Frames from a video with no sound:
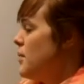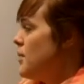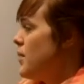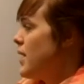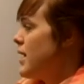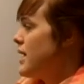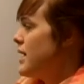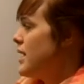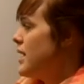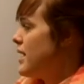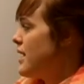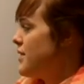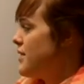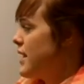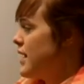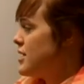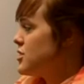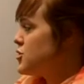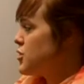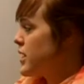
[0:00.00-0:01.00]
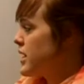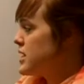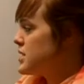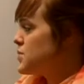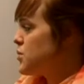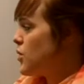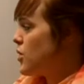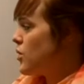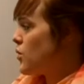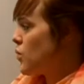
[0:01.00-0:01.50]
but uh, they
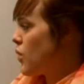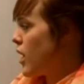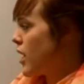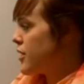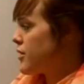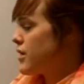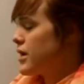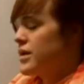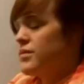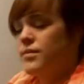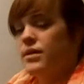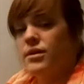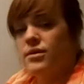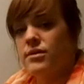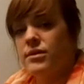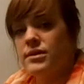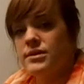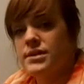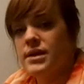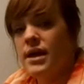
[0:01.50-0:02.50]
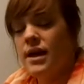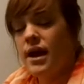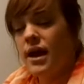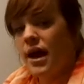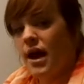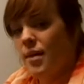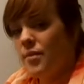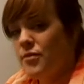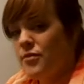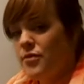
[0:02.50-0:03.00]
transport water and minerals
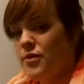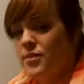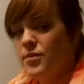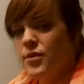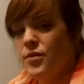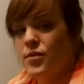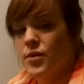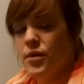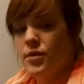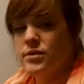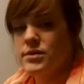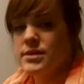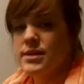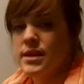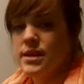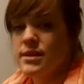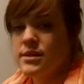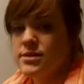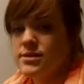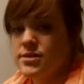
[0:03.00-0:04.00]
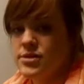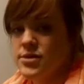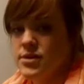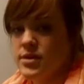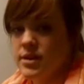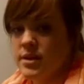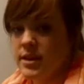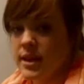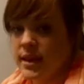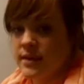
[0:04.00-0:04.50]
up from the roots
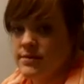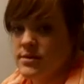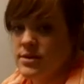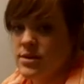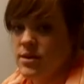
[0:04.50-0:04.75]
to the leaves.